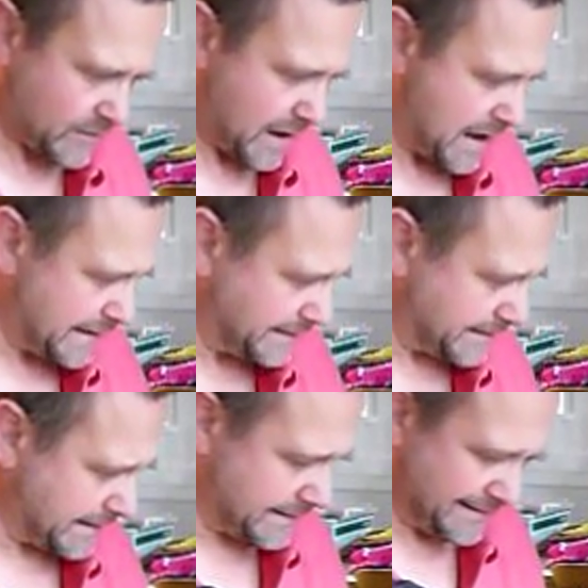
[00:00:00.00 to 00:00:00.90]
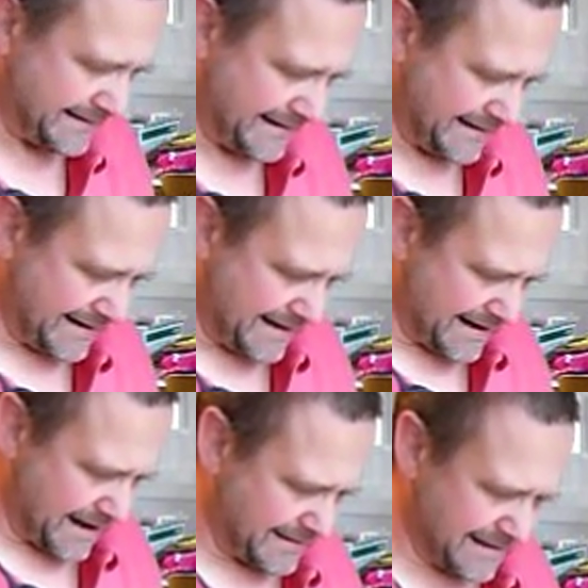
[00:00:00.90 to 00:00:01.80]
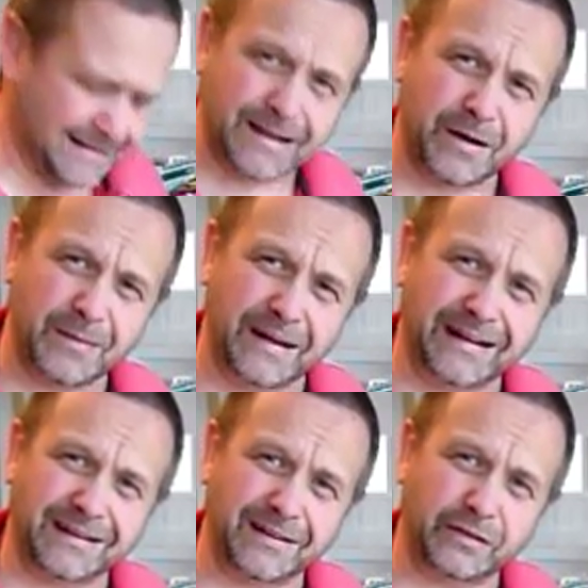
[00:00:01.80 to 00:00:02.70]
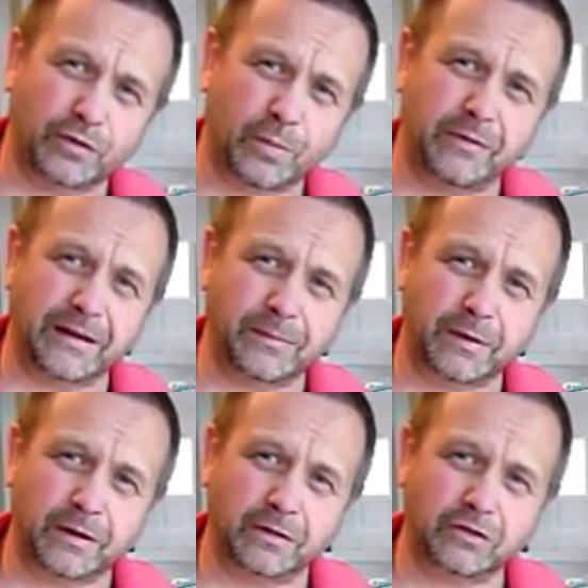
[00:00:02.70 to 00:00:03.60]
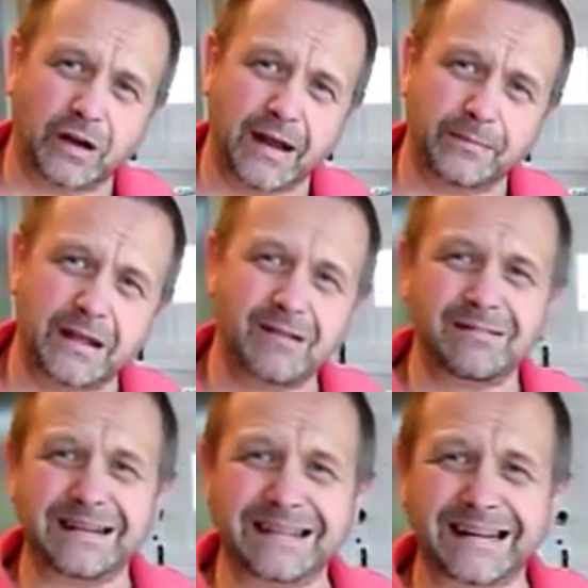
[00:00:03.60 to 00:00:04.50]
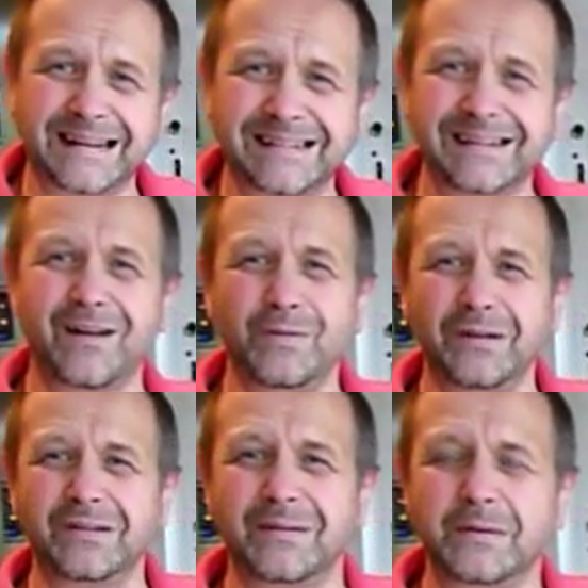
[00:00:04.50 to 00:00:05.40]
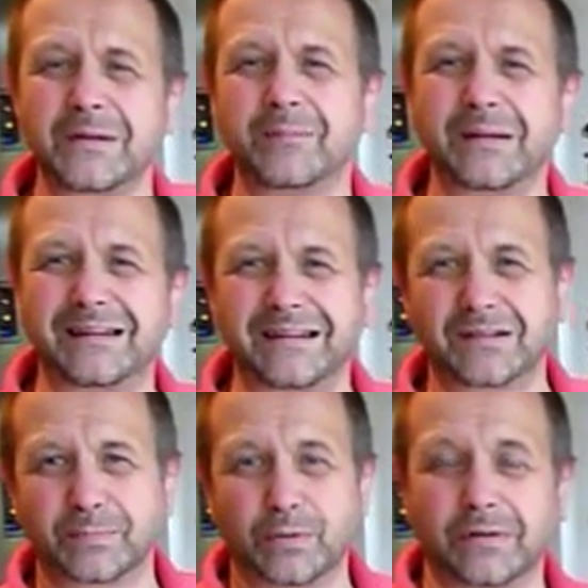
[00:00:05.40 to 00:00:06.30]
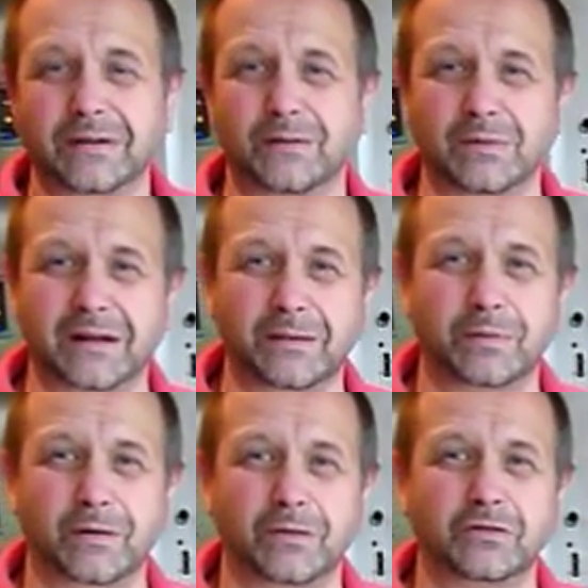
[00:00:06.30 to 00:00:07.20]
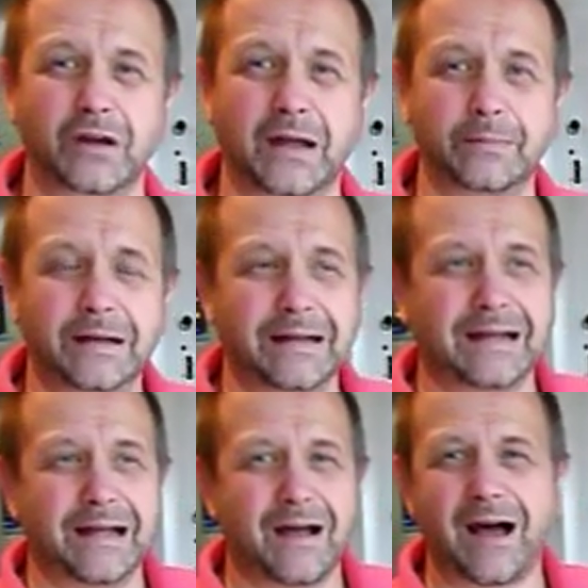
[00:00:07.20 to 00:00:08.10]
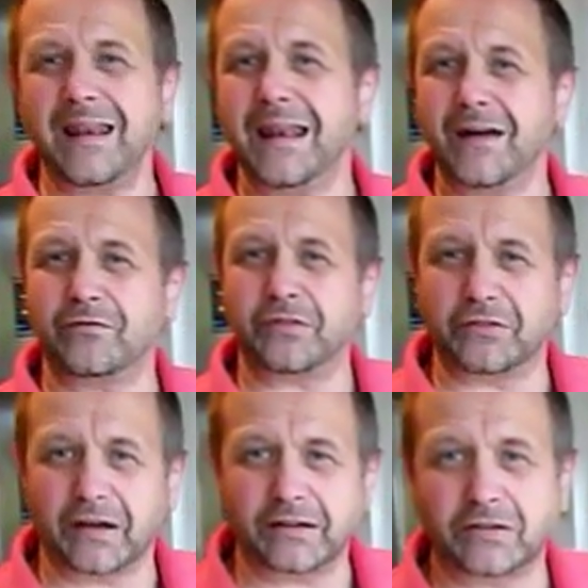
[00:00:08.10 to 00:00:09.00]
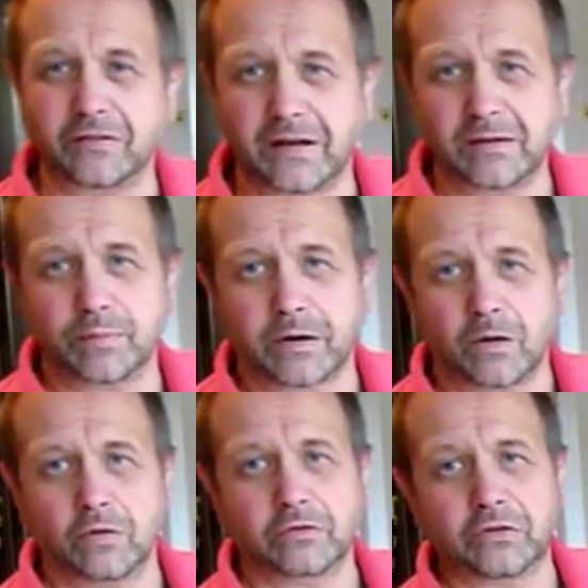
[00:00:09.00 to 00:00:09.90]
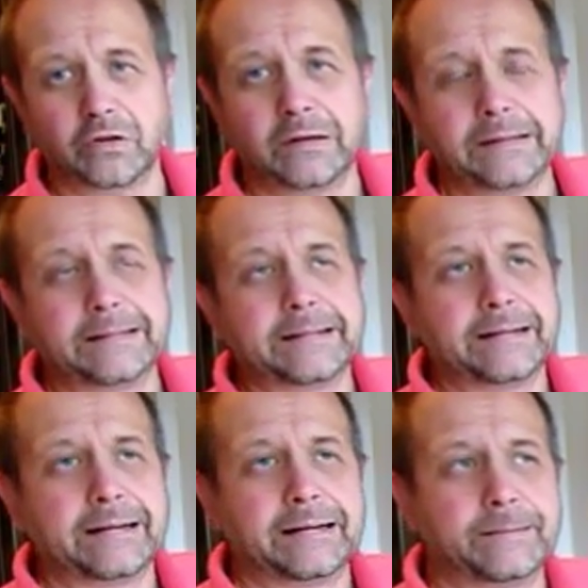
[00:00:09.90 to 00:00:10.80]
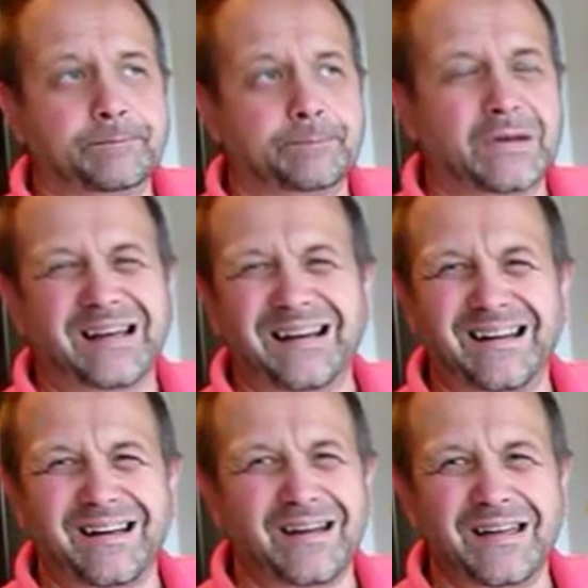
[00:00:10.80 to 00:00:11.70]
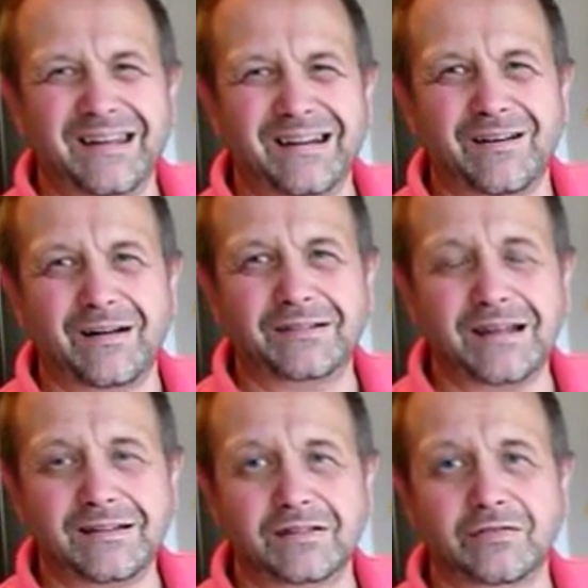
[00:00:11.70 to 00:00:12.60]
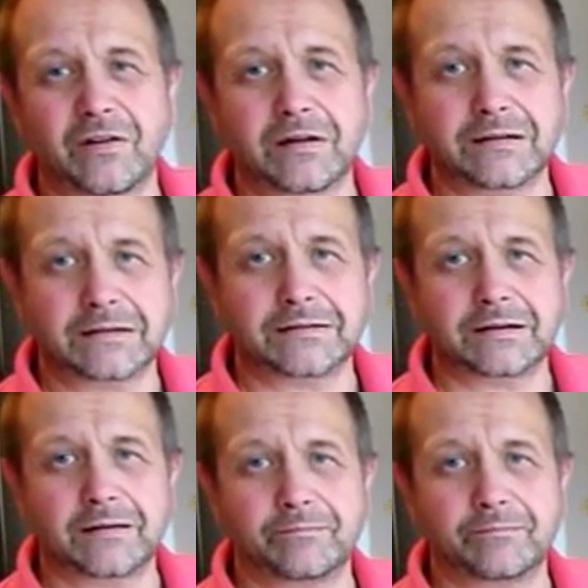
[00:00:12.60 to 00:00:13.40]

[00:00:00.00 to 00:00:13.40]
And I think they might make a nice drop of apricot jam. The only thing is I always seem to be a bit disappointed with apricot jam. I love the taste of apricots, but I tend to find that